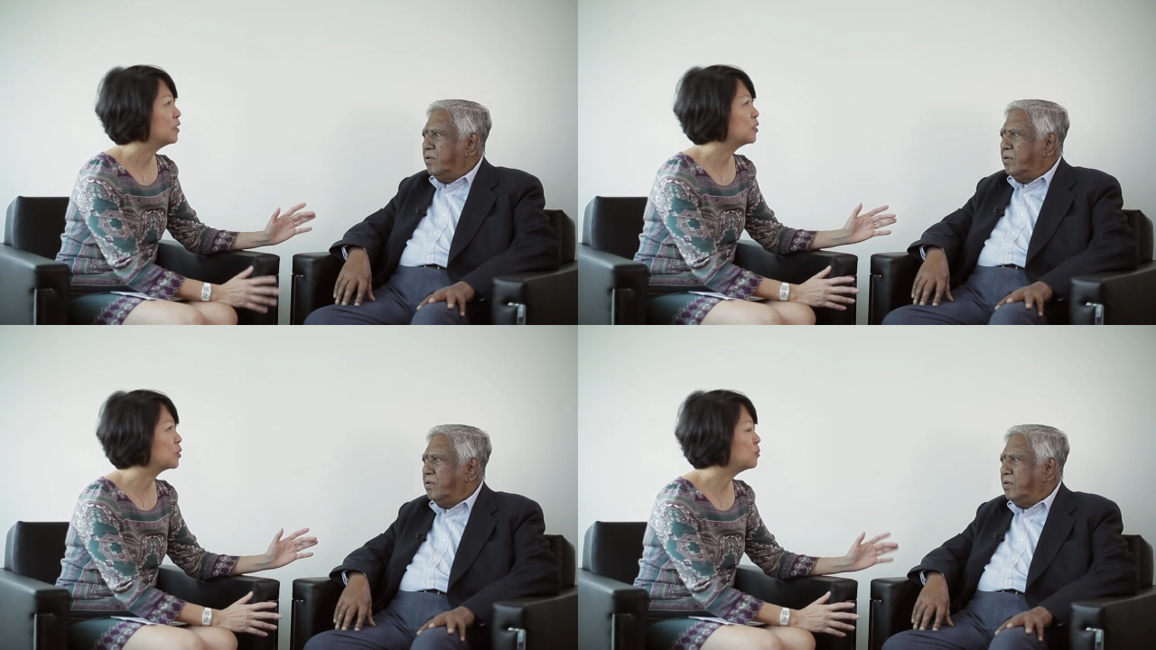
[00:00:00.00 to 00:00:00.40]

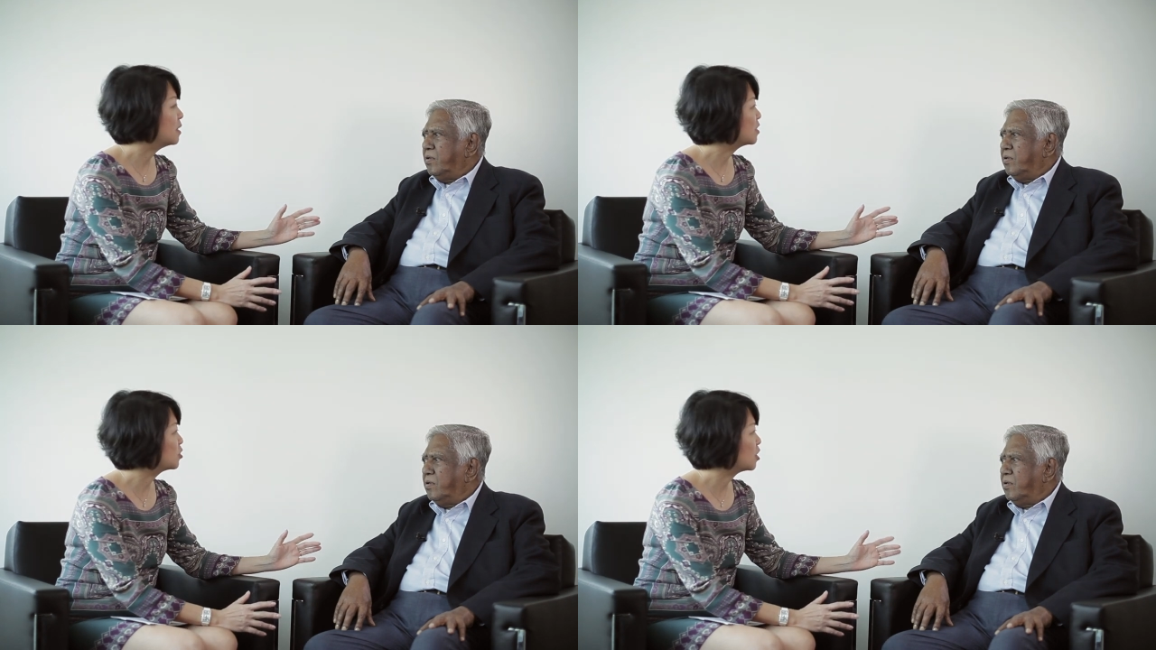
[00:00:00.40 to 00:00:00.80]

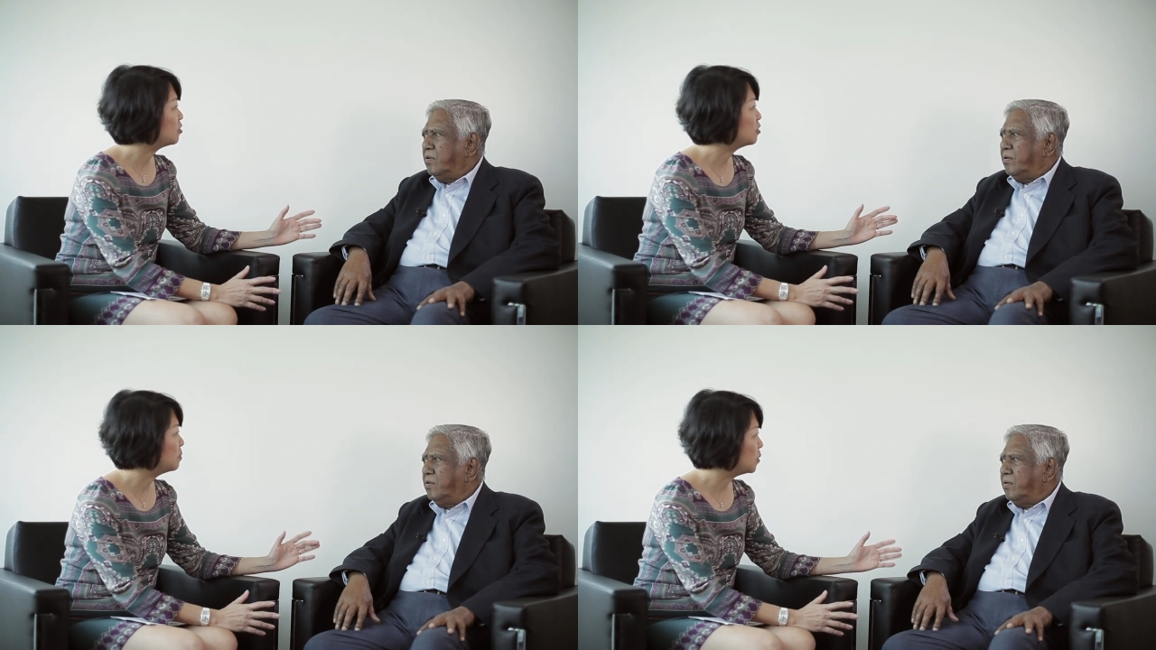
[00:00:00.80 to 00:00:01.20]
Speaker 1: Subhash
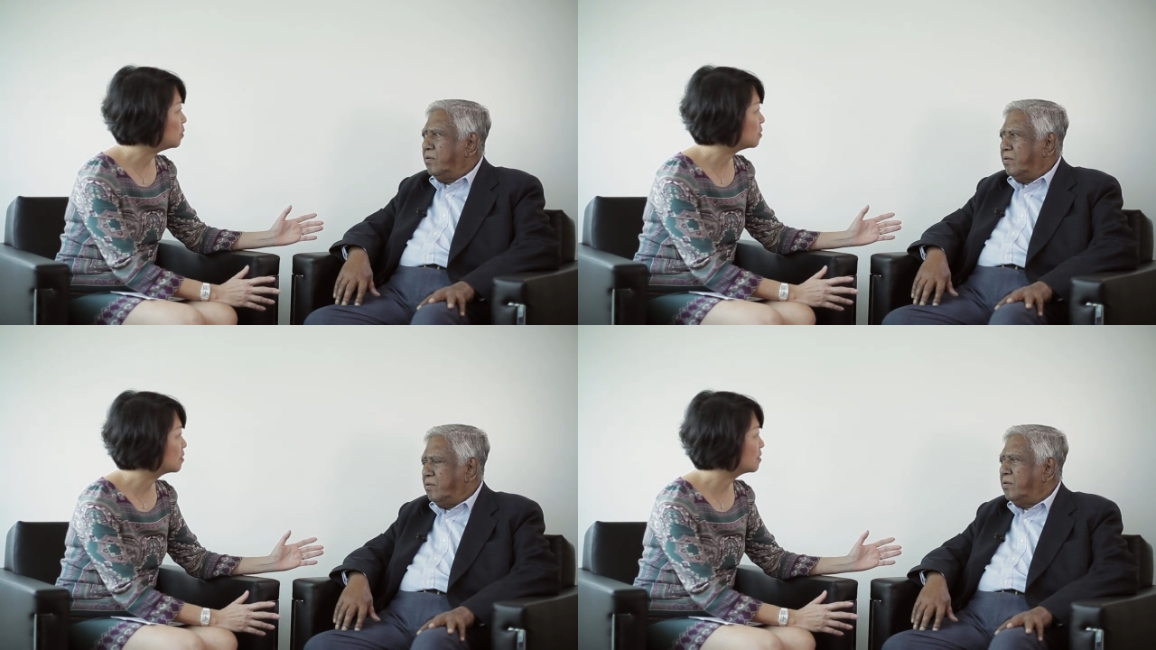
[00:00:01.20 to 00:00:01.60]
Chandra
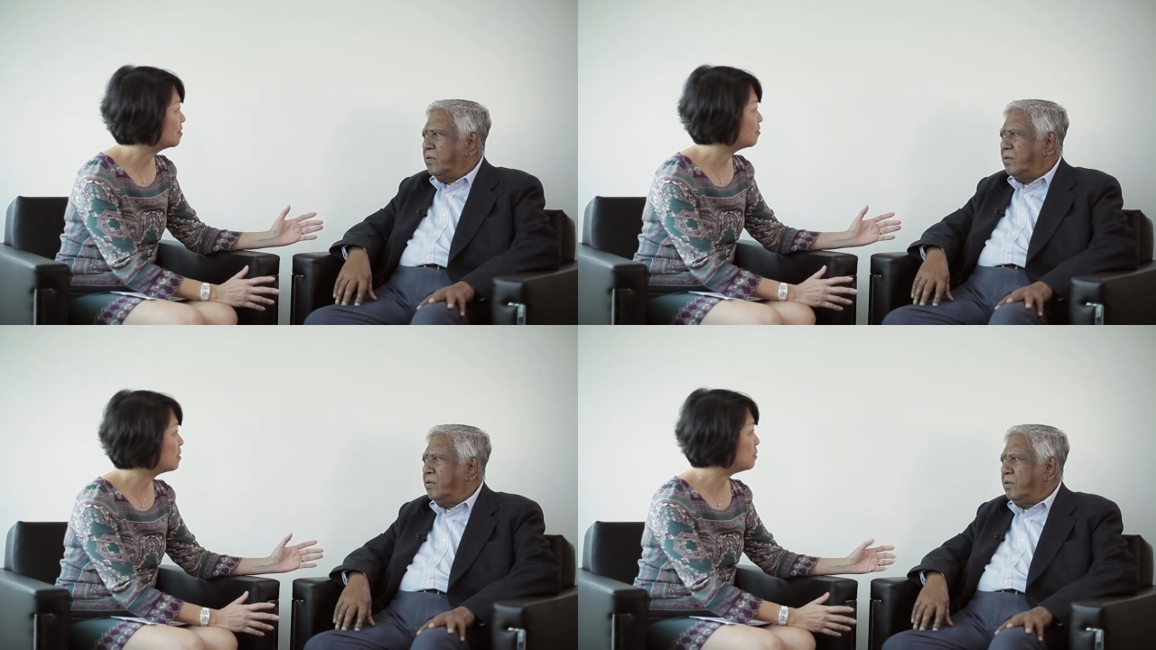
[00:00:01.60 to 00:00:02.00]
Bose, right?